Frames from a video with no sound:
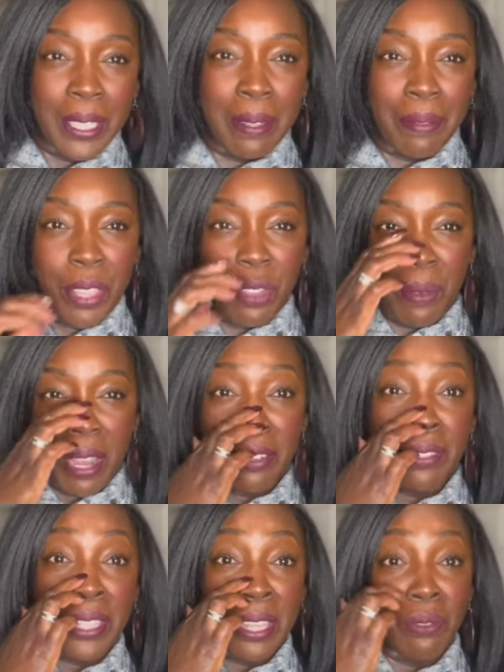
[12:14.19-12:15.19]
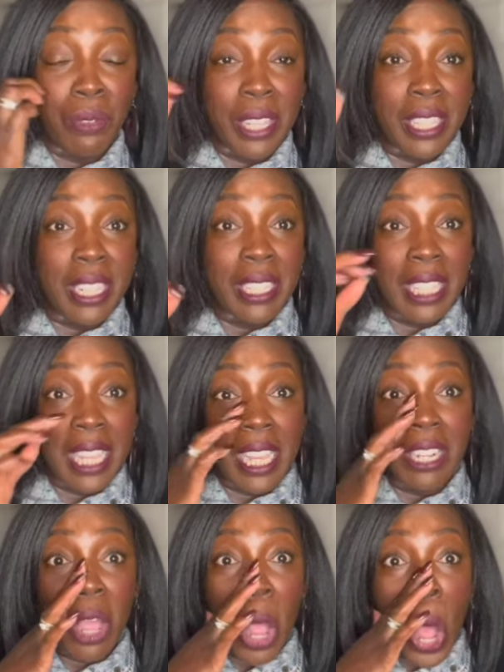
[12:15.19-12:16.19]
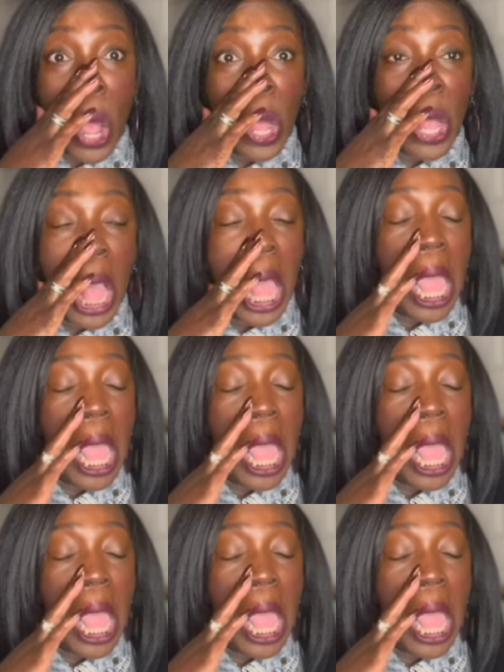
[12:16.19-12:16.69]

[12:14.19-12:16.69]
something you might have seen recently in a haul,